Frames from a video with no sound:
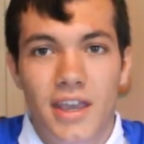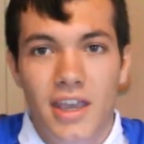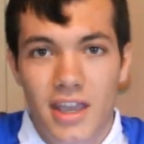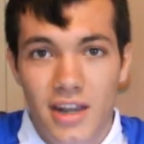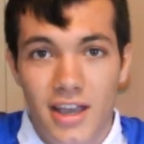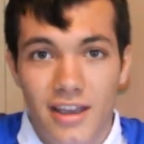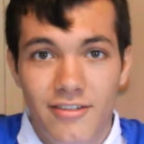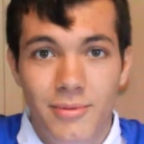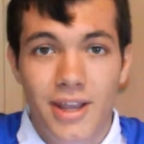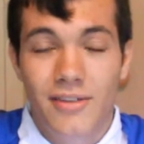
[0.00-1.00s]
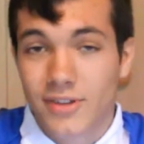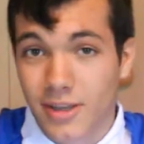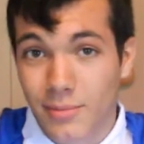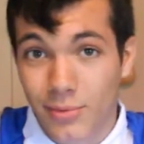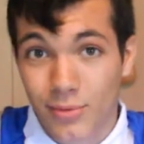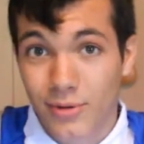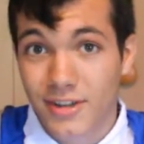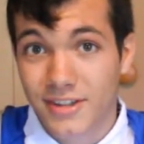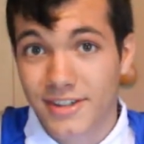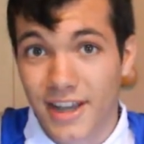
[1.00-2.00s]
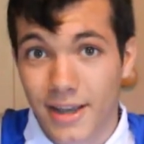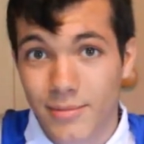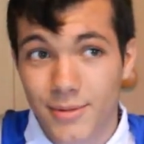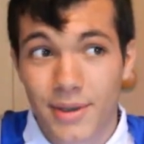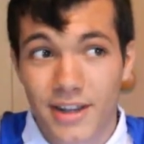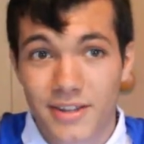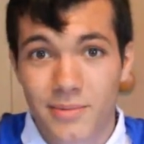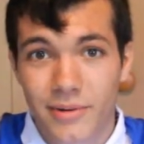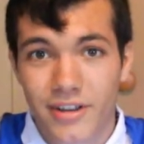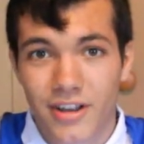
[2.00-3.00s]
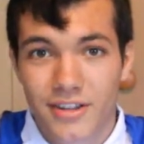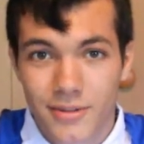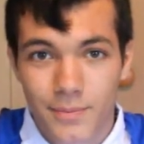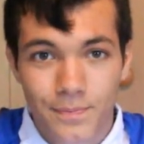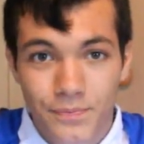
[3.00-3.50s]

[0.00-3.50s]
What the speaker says: And I've been having a pretty good time. Japan is pretty awesome.